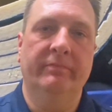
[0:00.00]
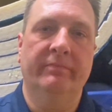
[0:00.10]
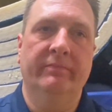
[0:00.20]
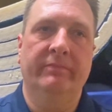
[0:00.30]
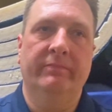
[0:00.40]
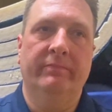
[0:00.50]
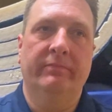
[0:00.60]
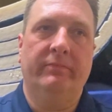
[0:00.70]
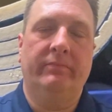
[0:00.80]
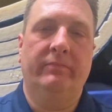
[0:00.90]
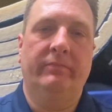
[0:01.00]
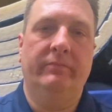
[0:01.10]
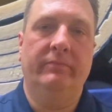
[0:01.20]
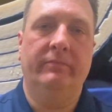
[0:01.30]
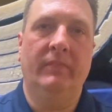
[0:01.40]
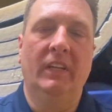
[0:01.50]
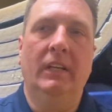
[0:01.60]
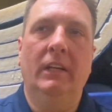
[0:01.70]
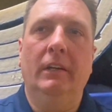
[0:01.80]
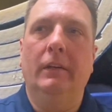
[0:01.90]
to them to, keep their head in the
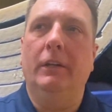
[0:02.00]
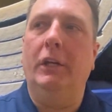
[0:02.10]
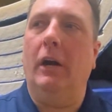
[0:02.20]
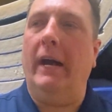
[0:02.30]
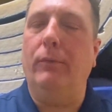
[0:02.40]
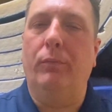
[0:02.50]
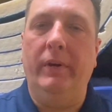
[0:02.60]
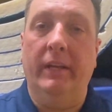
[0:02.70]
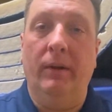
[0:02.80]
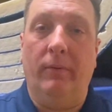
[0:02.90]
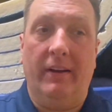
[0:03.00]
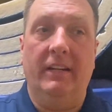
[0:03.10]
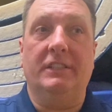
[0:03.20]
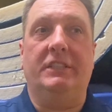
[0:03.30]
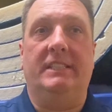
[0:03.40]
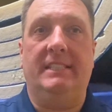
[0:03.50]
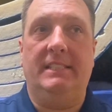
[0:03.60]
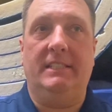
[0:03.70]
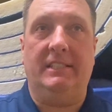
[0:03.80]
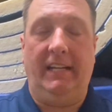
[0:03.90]
game? You know, I really wanted us to
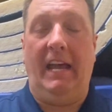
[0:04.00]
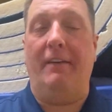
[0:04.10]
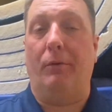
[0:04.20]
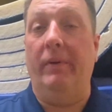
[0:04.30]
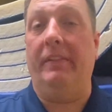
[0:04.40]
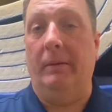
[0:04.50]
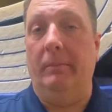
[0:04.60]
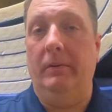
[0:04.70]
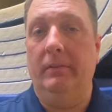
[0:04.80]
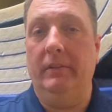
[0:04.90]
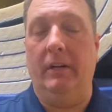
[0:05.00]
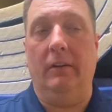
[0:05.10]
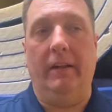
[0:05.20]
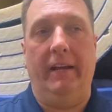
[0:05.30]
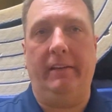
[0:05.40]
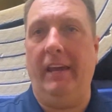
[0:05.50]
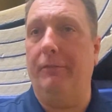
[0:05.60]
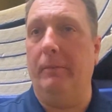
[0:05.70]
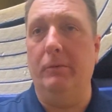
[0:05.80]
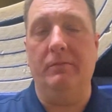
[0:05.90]
just to have a rhythm. You know, like hey,
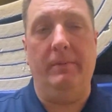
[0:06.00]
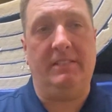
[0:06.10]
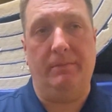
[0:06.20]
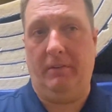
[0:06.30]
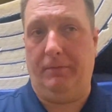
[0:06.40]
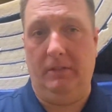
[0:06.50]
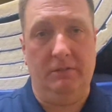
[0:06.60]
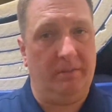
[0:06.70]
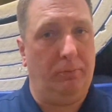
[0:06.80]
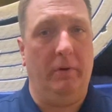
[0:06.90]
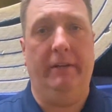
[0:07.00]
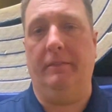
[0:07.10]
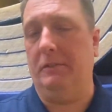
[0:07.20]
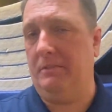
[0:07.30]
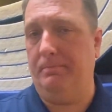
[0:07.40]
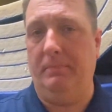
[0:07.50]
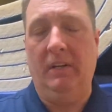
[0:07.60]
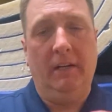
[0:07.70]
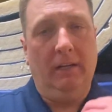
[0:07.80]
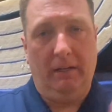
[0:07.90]
if we miss, a, if we lose a point, if there's a
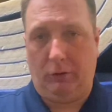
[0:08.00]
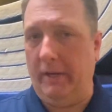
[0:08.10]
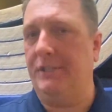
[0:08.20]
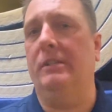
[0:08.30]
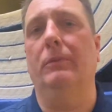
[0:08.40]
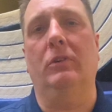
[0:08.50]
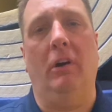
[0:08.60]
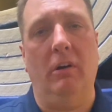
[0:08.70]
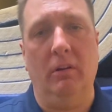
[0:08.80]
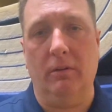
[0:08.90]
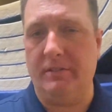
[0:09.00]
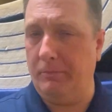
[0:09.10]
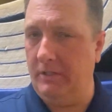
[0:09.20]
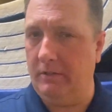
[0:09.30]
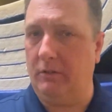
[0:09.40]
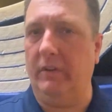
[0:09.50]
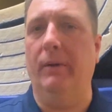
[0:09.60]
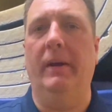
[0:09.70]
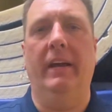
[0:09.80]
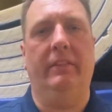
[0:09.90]
a questionable call or something mm-hmm. we mm. don't agree
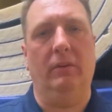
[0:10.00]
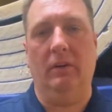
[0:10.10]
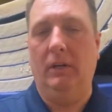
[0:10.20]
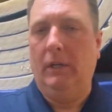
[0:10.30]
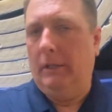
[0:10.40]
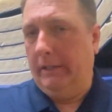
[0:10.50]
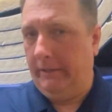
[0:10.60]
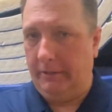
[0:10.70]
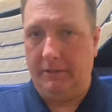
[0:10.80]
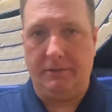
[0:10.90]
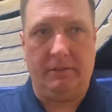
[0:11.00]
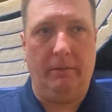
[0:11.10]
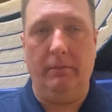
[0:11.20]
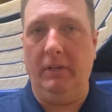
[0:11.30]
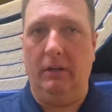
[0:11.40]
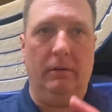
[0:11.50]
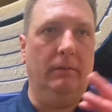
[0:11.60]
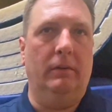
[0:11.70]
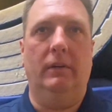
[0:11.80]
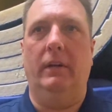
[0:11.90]
with, or there's you
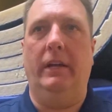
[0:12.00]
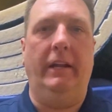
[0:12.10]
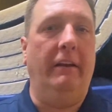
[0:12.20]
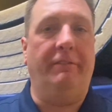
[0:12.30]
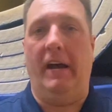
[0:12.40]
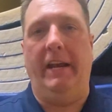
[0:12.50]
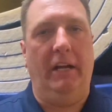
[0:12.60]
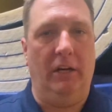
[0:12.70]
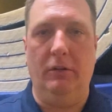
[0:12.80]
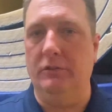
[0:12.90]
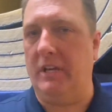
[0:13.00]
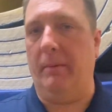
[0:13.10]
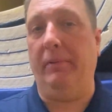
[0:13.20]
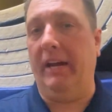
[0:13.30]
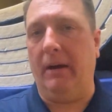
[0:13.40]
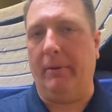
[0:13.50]
know infighting on who's going to play our